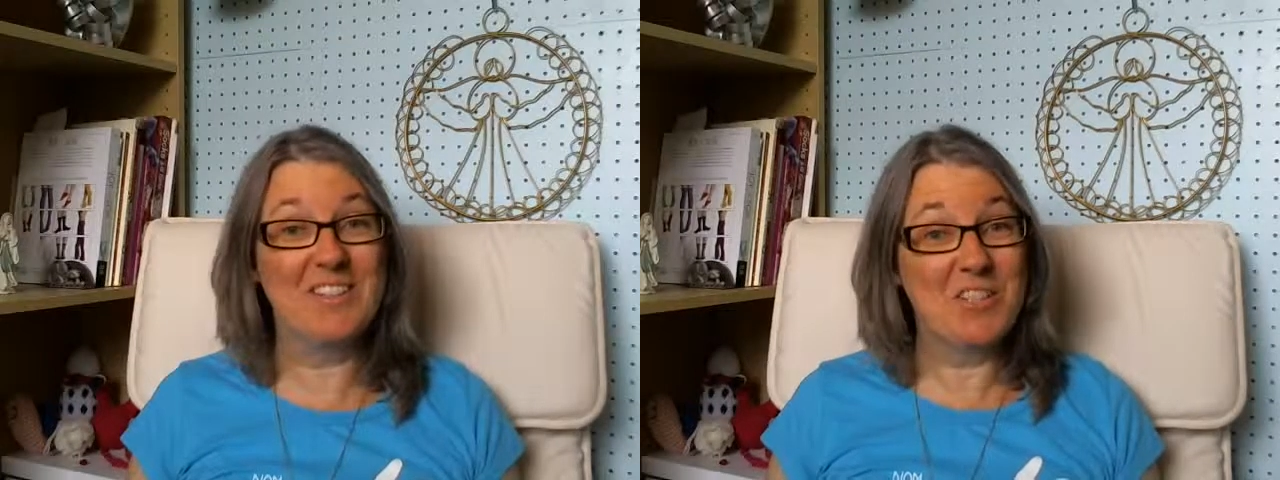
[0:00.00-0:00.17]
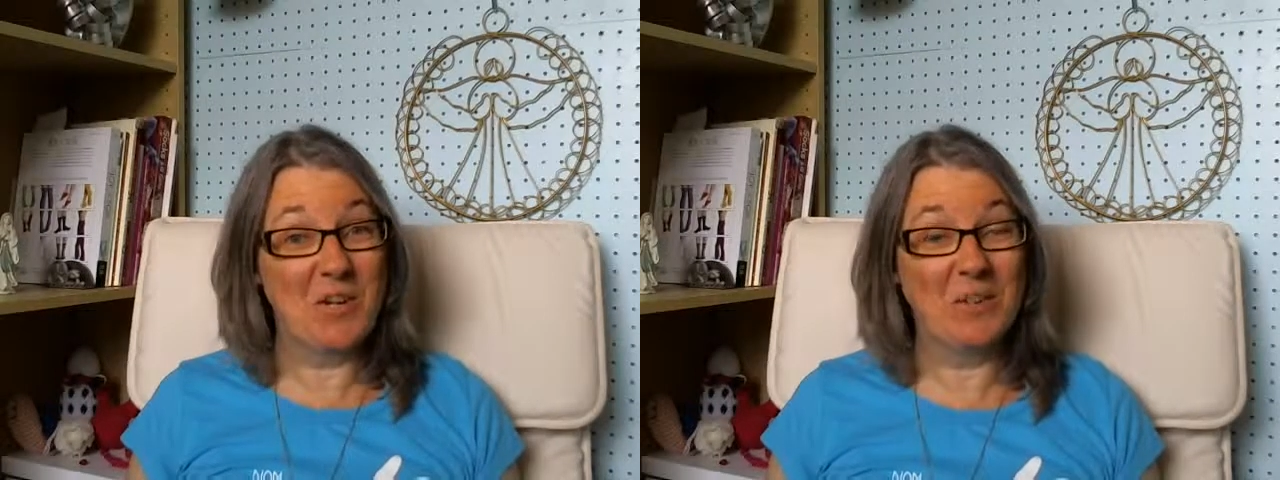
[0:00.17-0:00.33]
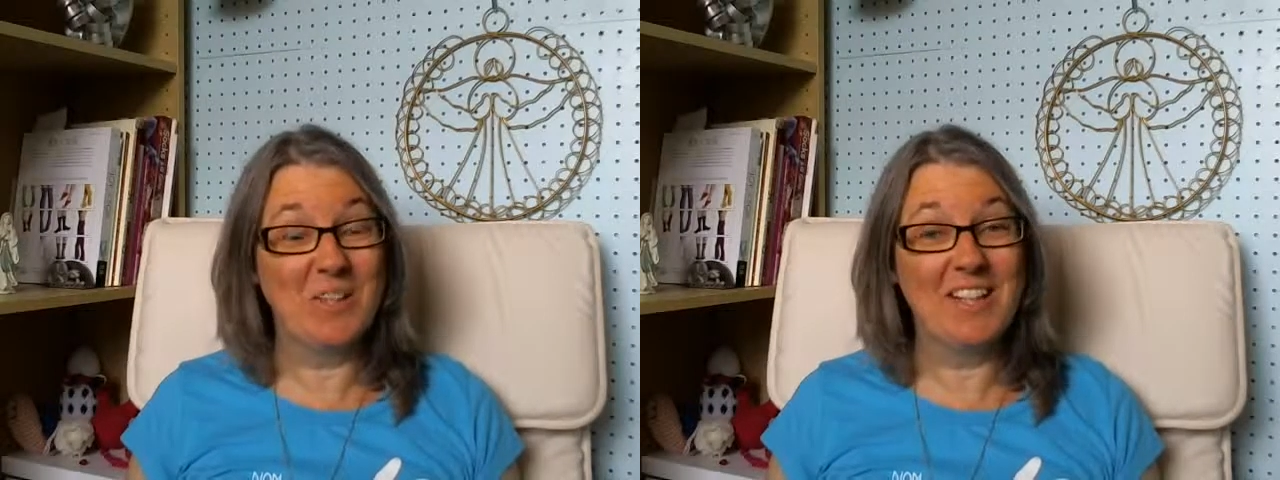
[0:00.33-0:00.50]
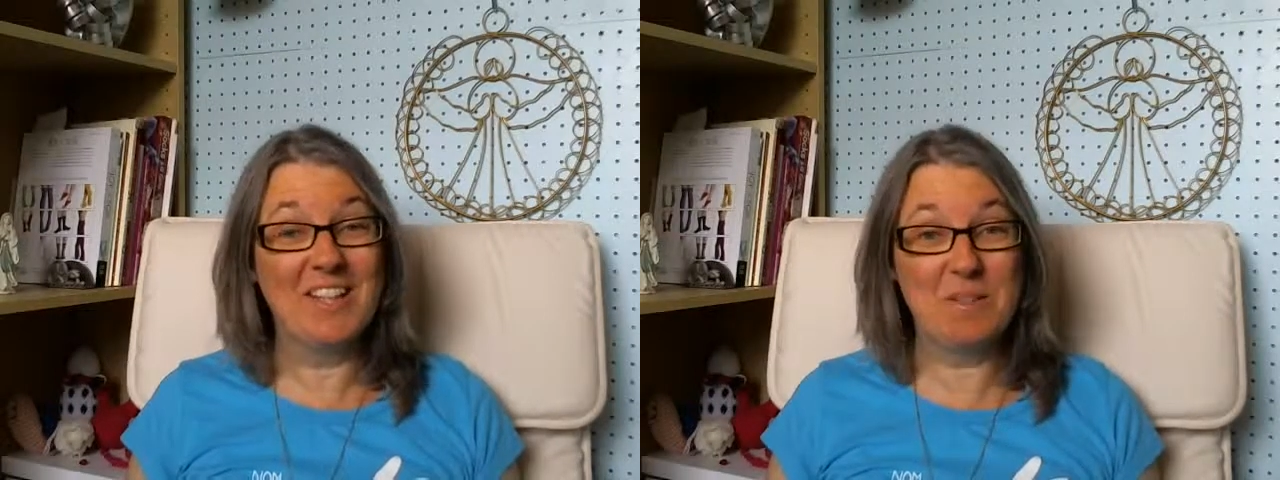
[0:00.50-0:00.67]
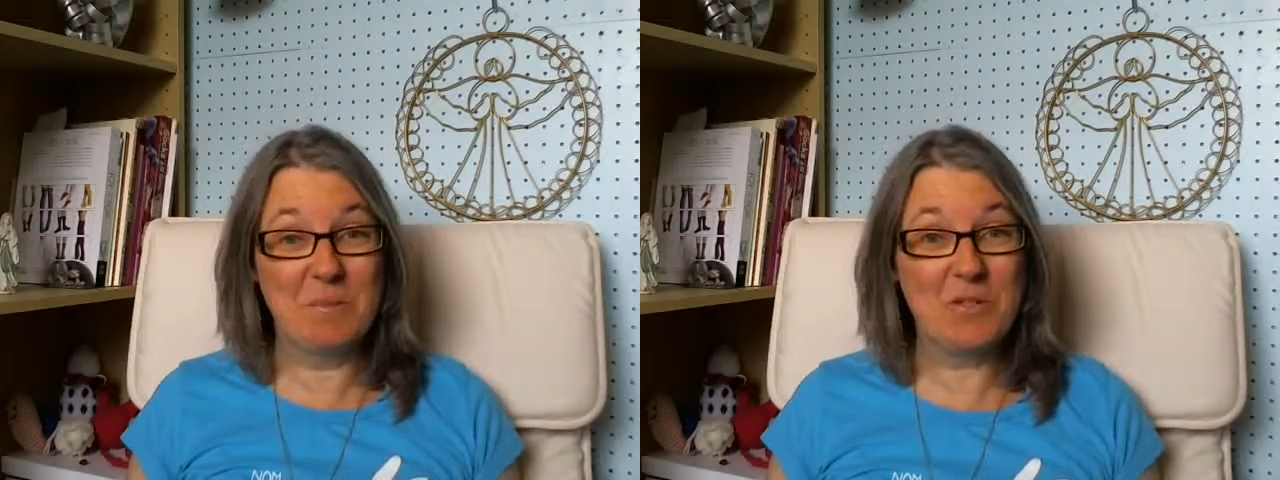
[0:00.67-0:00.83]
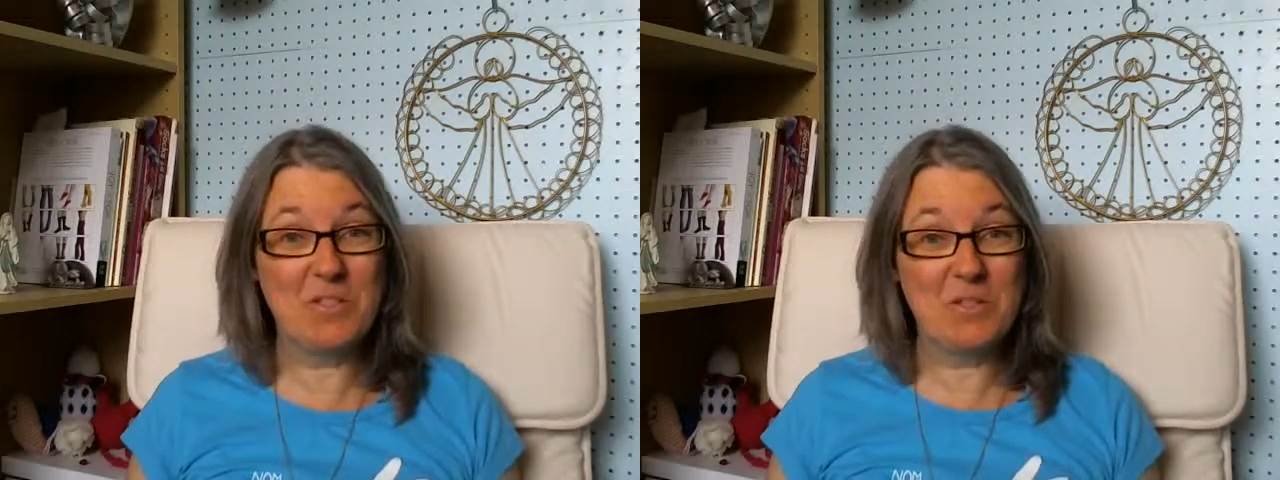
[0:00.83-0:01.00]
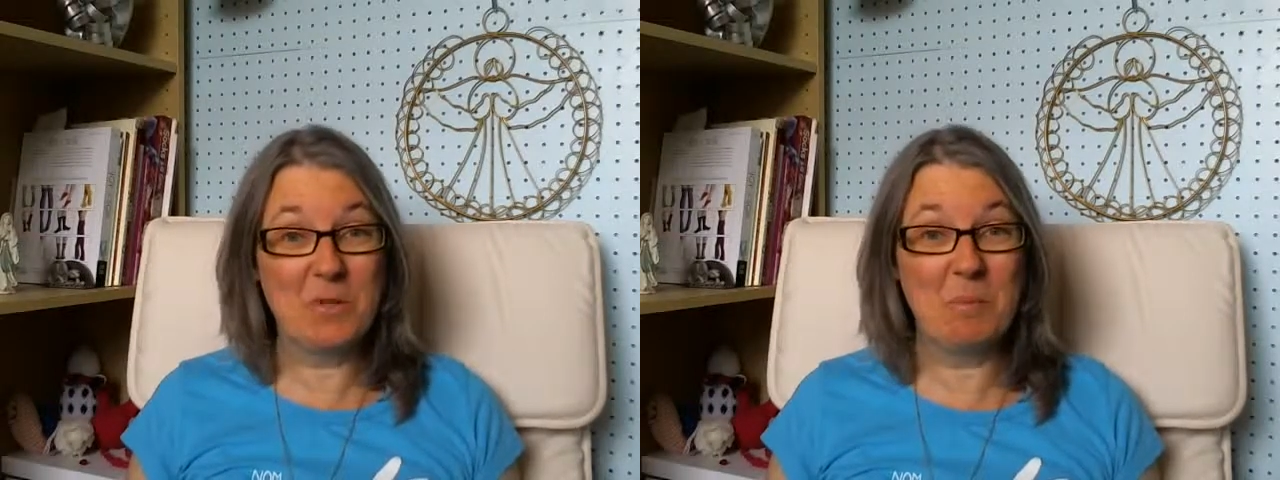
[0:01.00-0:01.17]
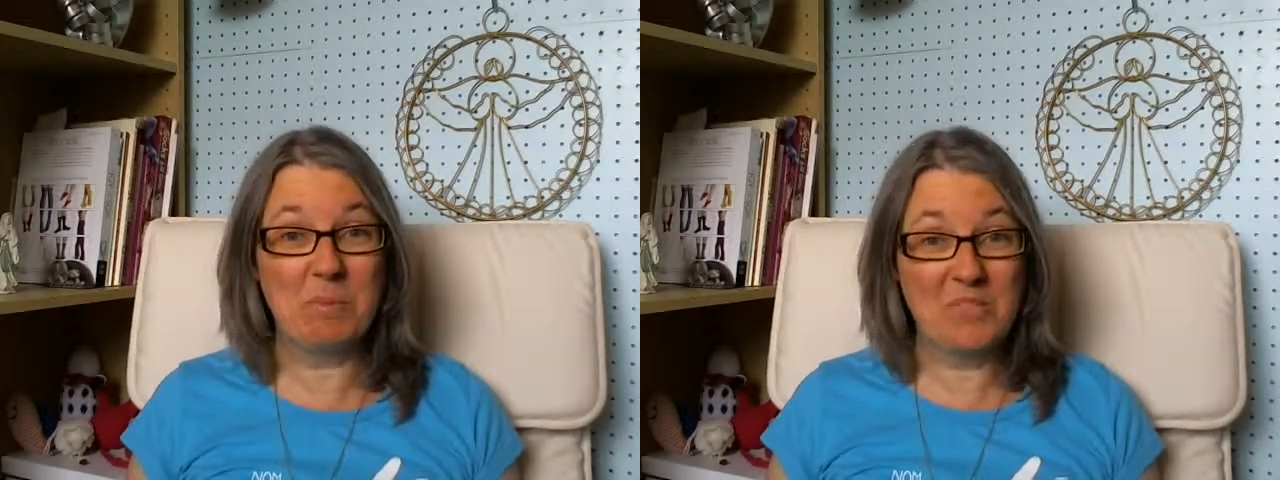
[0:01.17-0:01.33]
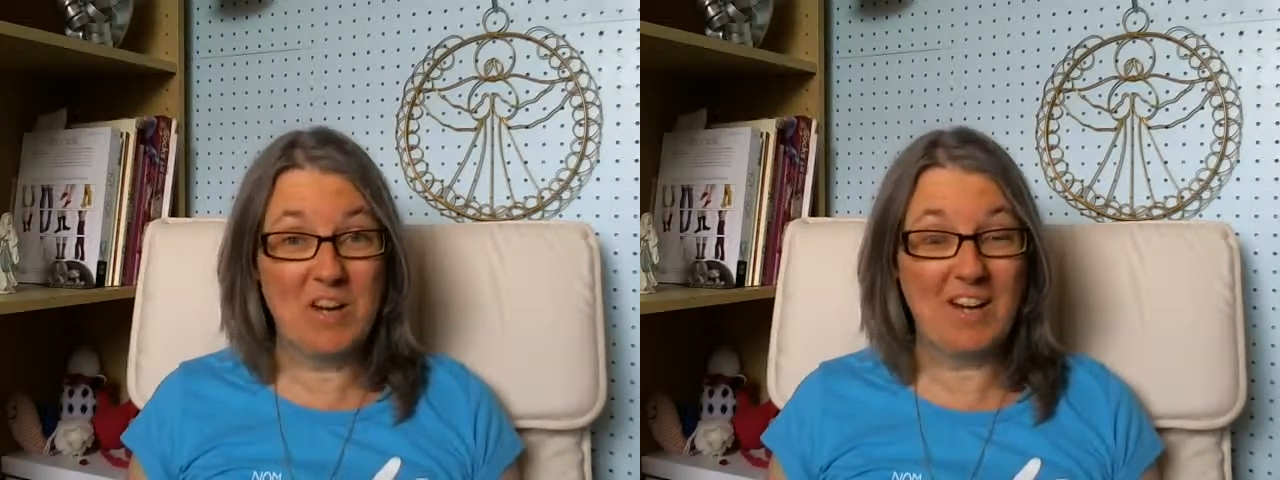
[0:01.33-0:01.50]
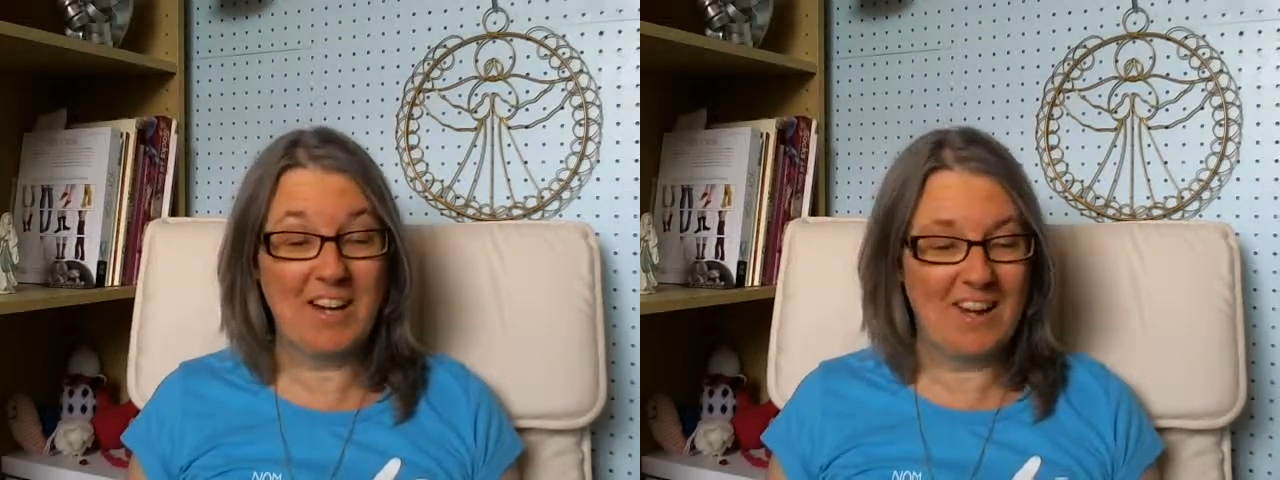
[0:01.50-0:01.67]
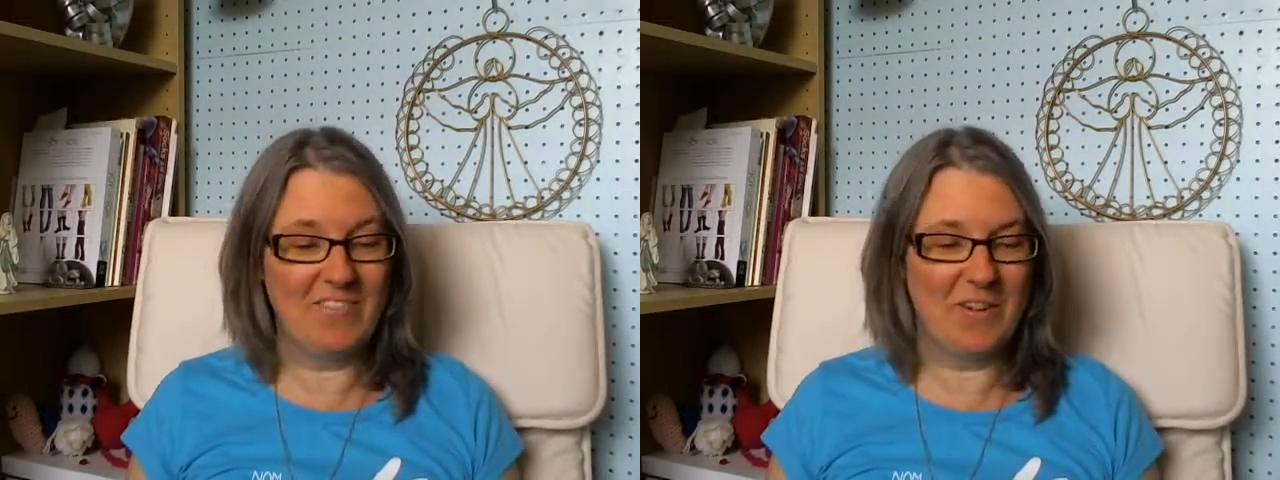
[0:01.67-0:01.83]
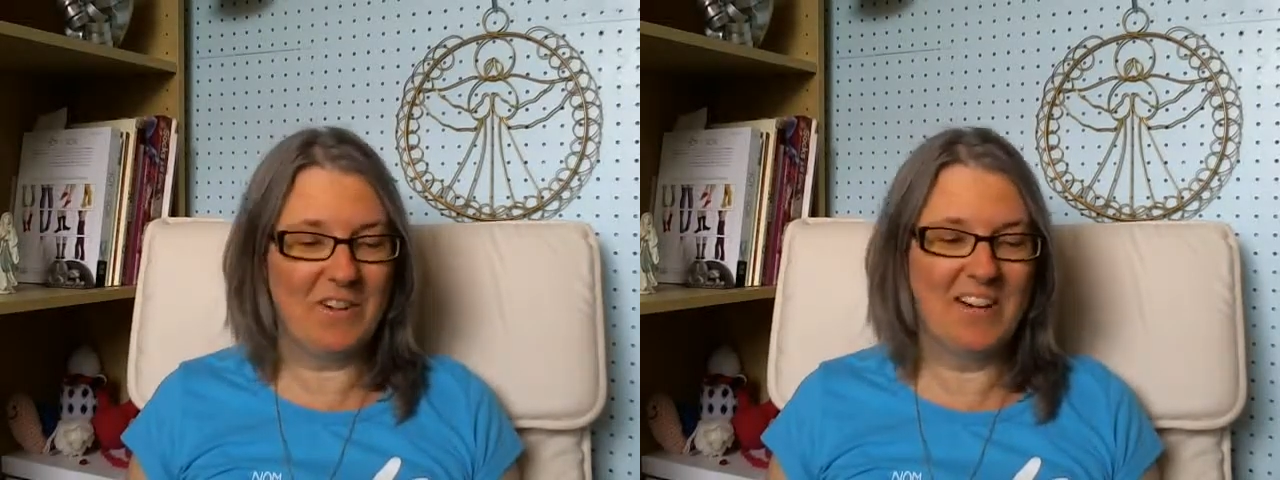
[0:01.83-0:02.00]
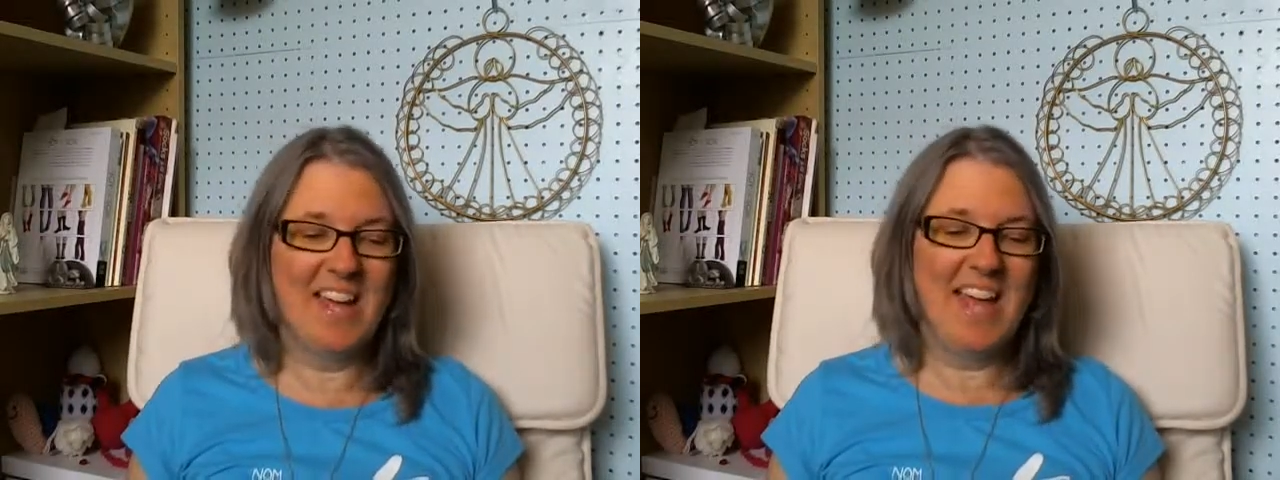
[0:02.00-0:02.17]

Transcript: Totally the most adorable dog ever.